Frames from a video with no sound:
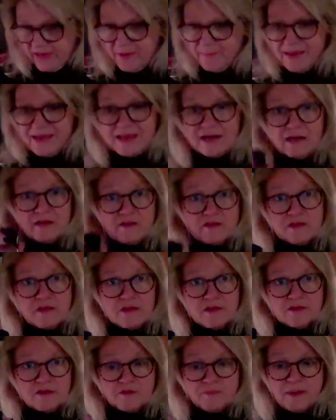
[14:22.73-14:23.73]
make it
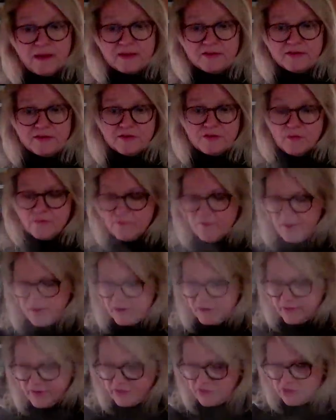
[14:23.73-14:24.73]
also spicy. So I've got
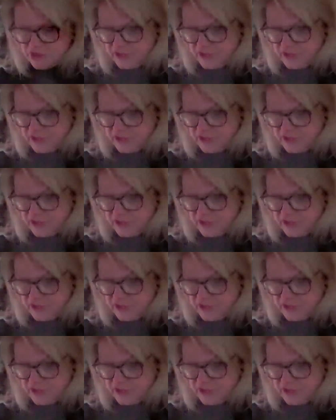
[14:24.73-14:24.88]
crushed